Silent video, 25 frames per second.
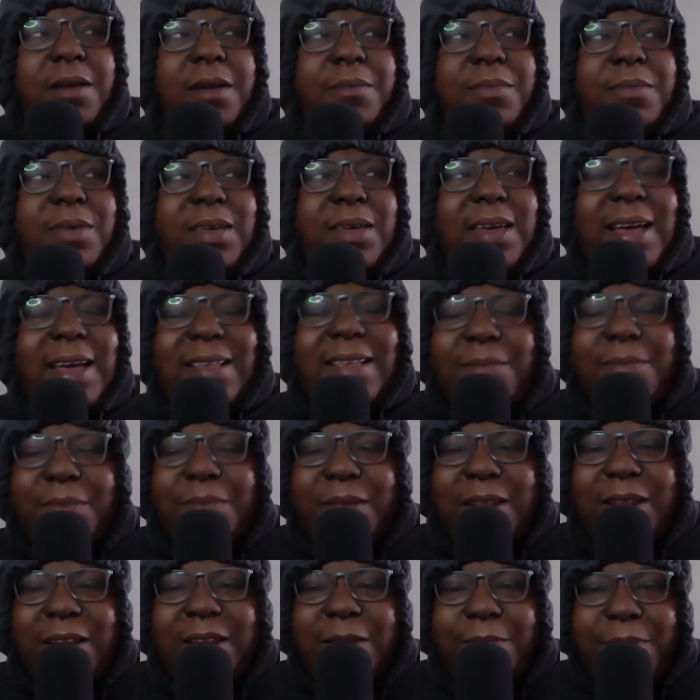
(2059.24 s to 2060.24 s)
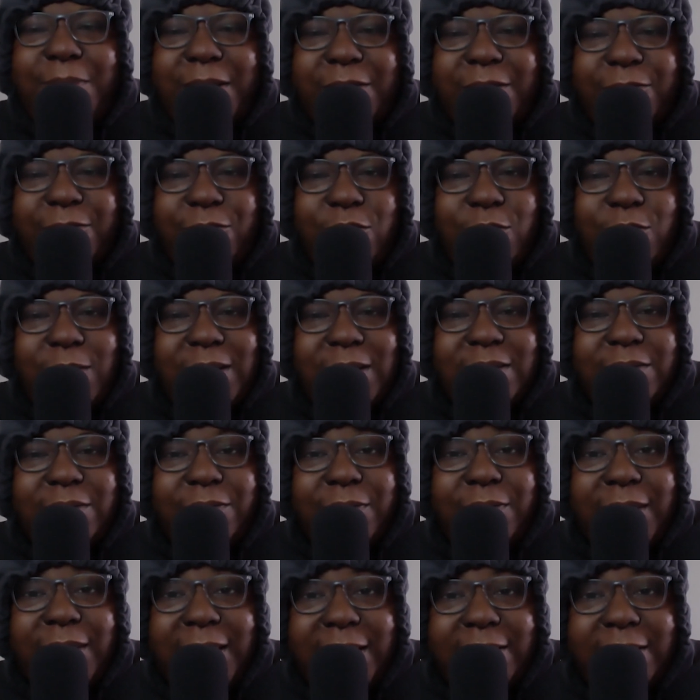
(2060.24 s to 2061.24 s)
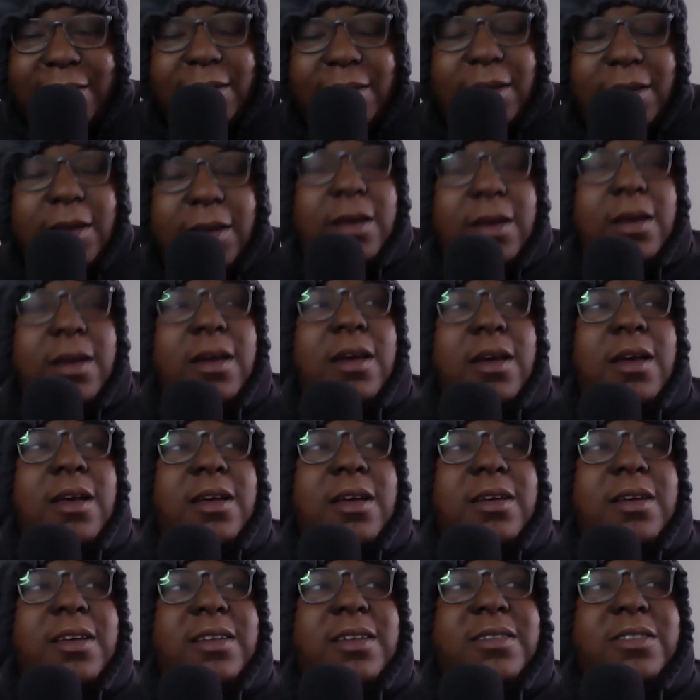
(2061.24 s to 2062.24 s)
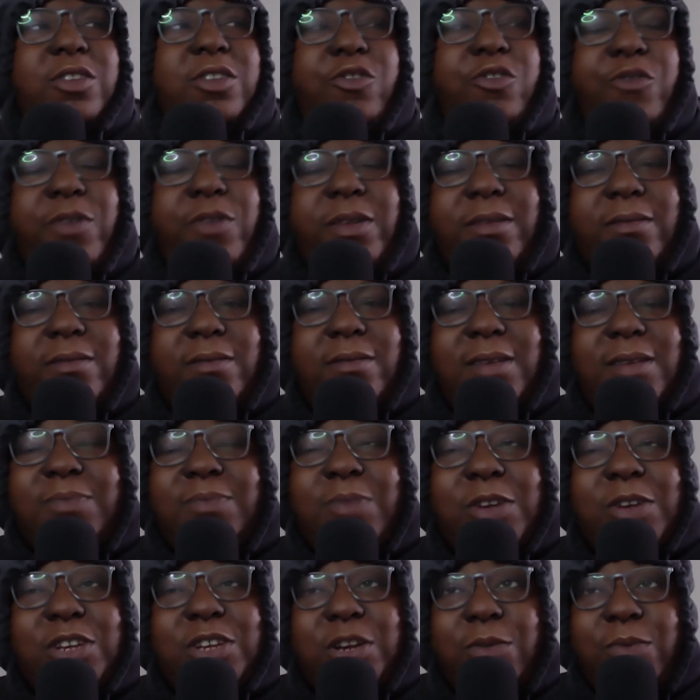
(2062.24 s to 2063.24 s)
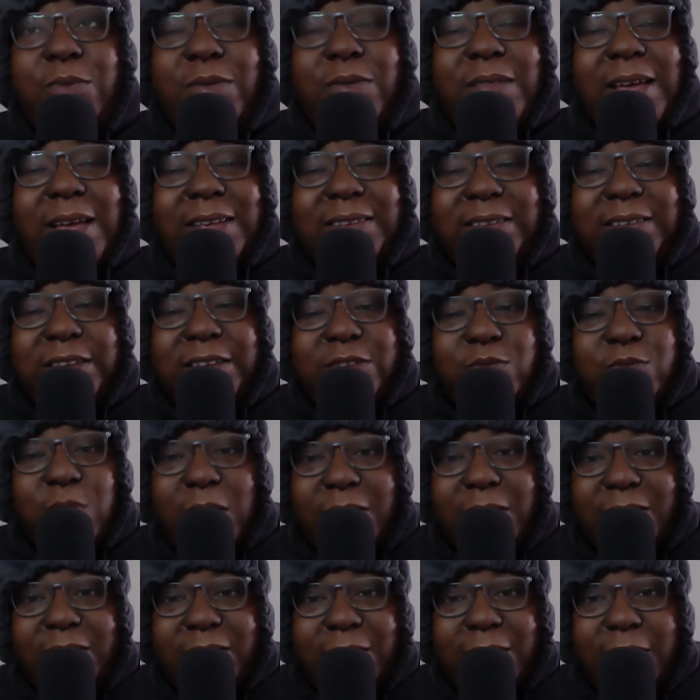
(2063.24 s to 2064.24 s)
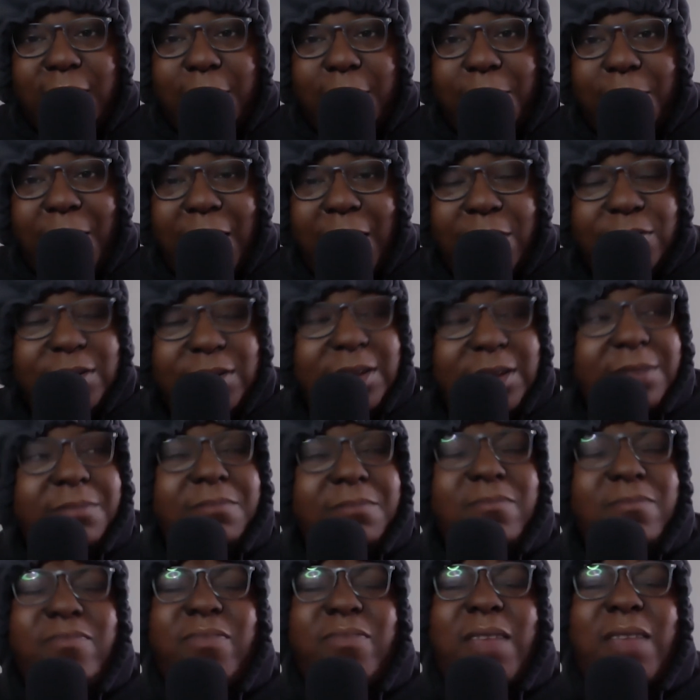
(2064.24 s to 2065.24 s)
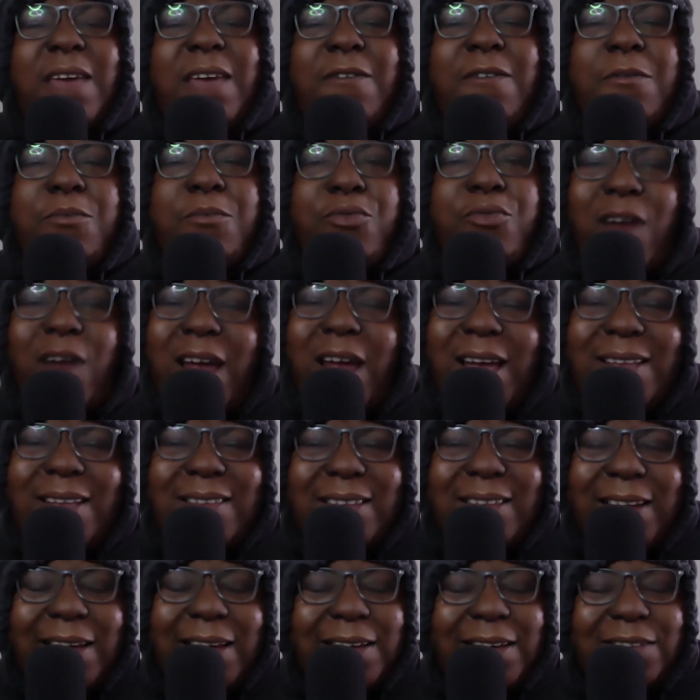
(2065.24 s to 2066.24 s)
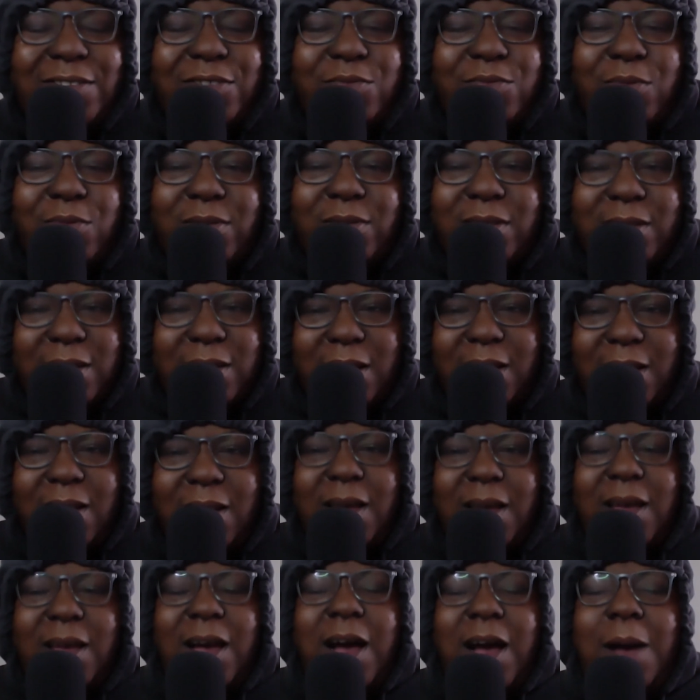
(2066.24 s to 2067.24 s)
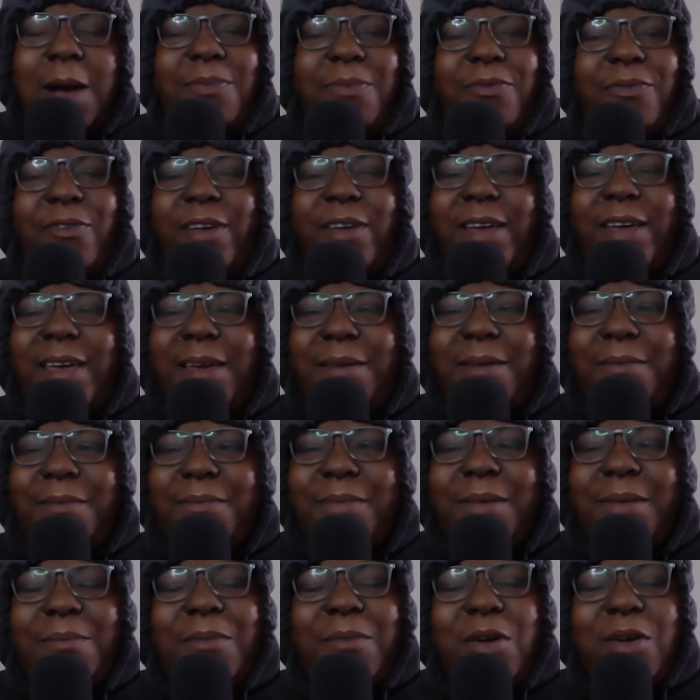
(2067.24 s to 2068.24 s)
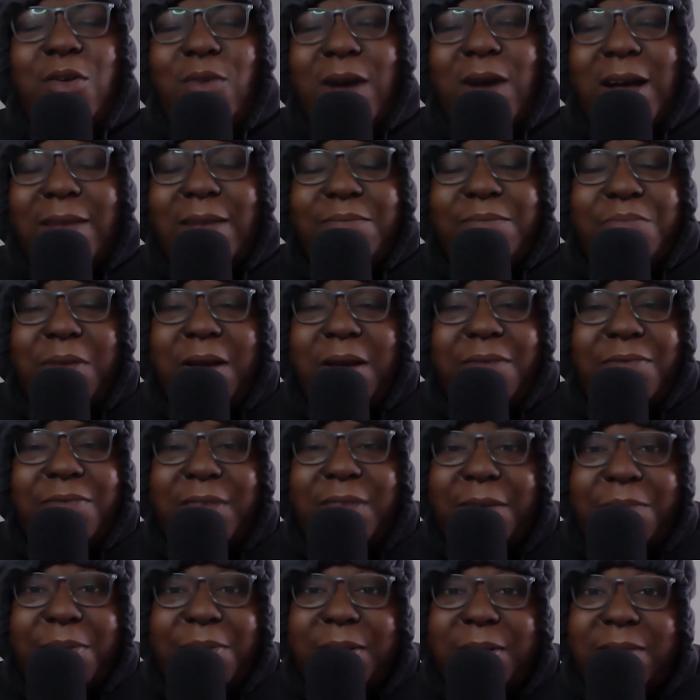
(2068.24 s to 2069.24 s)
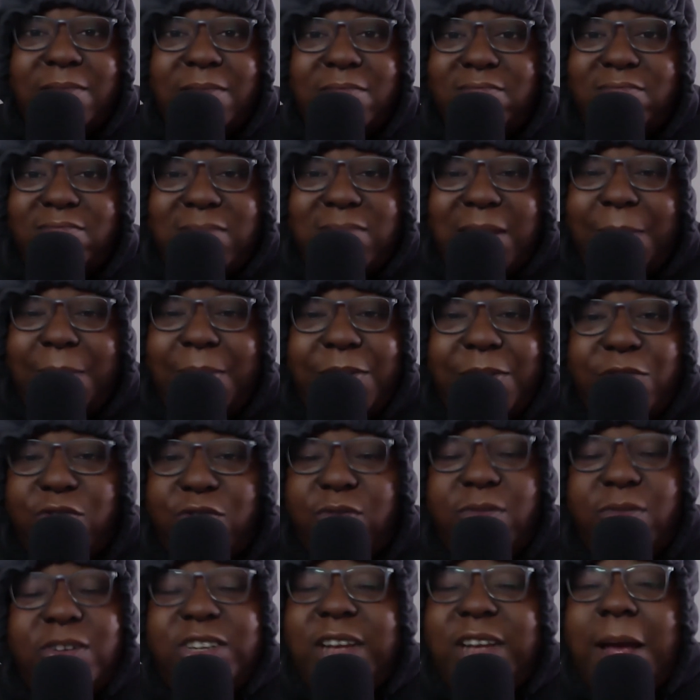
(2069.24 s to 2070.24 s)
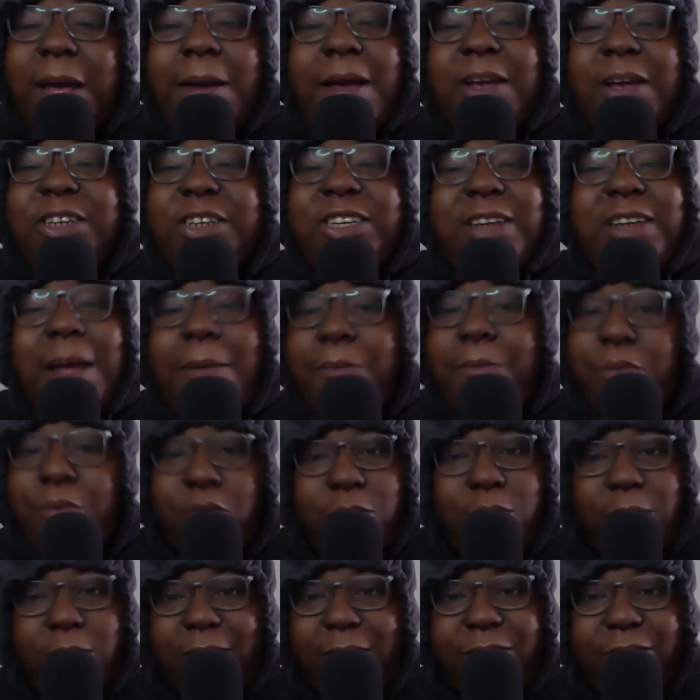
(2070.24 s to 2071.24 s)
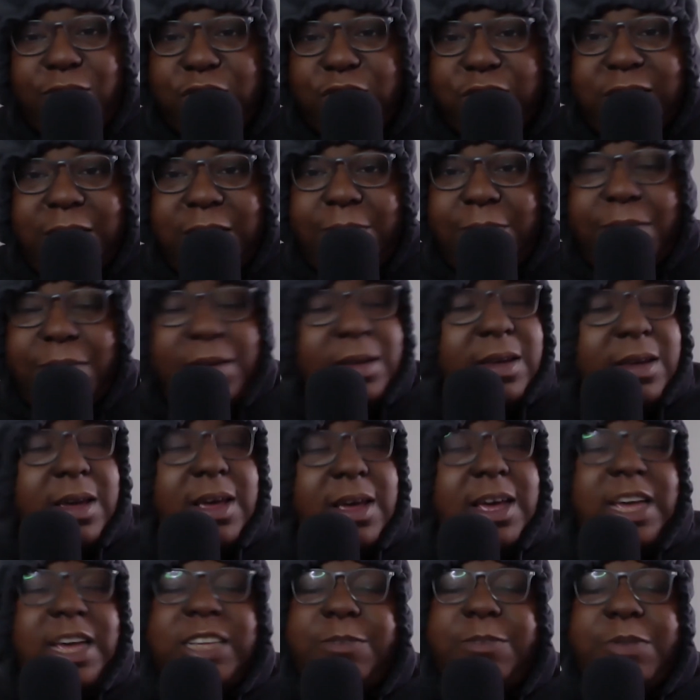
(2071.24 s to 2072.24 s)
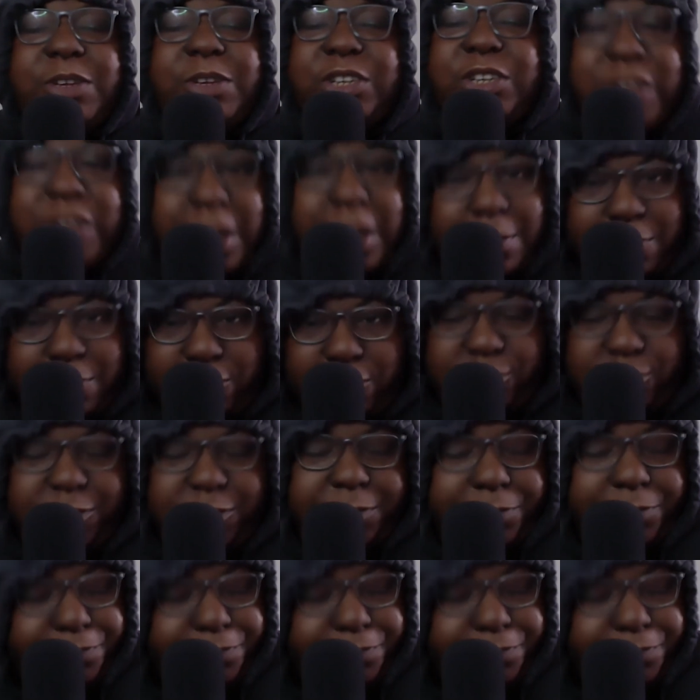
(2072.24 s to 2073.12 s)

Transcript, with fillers: He hasn't been in the best form as of late, considering, especially with that 6-1 pounding. Even prior to that, he just wasn't up for it. Him, Maguire, bruv, they've been a shamble, bruv. Do you get me? It's been shambles.